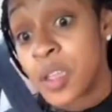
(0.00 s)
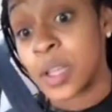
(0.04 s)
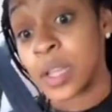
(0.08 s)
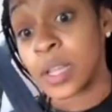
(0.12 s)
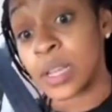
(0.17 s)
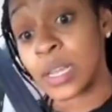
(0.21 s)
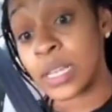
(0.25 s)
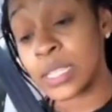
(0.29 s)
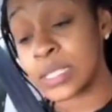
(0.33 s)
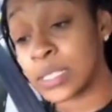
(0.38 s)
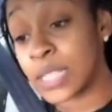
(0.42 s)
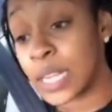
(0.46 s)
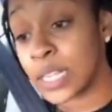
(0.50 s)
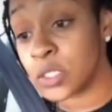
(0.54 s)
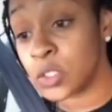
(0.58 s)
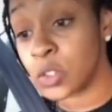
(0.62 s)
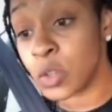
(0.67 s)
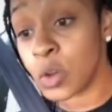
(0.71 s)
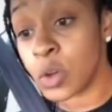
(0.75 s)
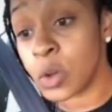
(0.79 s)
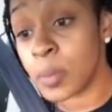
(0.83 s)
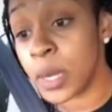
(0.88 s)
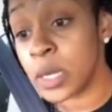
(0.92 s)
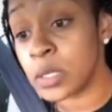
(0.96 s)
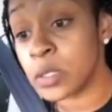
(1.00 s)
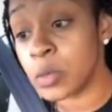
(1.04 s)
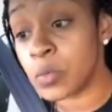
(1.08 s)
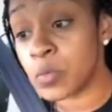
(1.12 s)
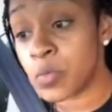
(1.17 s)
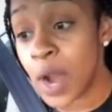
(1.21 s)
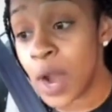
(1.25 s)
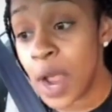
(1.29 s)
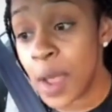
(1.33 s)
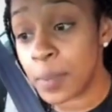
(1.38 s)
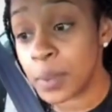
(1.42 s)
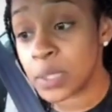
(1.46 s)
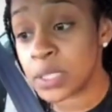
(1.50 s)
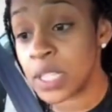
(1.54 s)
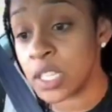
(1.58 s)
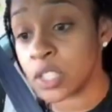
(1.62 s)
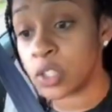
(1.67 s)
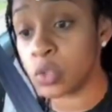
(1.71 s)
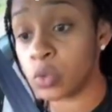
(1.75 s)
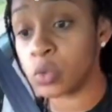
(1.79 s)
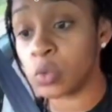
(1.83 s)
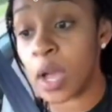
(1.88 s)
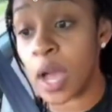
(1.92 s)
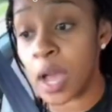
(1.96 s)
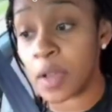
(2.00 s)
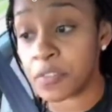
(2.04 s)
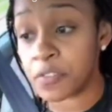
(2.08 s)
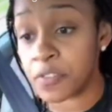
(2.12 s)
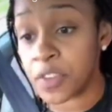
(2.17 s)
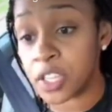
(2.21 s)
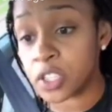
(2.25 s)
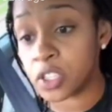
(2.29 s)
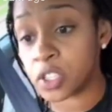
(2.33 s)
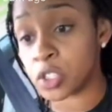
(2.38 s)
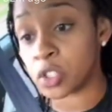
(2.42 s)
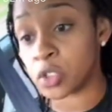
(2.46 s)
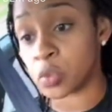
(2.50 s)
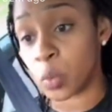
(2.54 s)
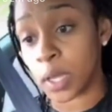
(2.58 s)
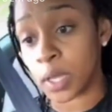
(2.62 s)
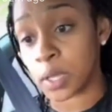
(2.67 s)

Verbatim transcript: Let's not talk about them rappers that you got features with